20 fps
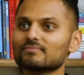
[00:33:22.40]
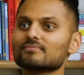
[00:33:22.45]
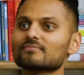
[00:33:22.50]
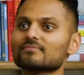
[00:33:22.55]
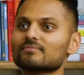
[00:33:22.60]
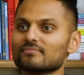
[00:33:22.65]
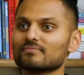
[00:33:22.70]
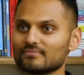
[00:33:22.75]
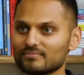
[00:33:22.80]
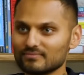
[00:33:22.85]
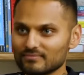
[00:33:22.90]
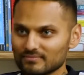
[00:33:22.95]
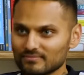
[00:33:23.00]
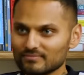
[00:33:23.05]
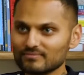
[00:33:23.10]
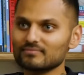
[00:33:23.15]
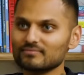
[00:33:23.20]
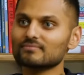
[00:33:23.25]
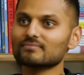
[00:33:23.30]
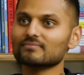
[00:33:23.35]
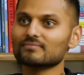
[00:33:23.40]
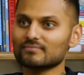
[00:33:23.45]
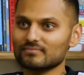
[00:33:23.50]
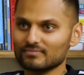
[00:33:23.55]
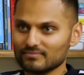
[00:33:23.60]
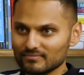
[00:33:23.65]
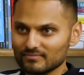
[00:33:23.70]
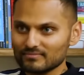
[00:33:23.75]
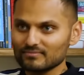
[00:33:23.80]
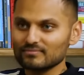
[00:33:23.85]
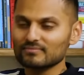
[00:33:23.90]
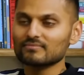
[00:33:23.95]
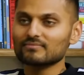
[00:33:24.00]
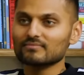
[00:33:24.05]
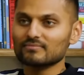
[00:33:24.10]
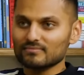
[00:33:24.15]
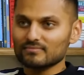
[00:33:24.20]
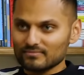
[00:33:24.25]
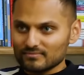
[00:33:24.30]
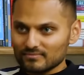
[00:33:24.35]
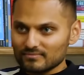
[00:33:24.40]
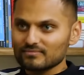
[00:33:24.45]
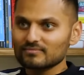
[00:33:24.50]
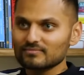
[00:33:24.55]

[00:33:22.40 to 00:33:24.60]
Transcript: mm. they'll tell you about the history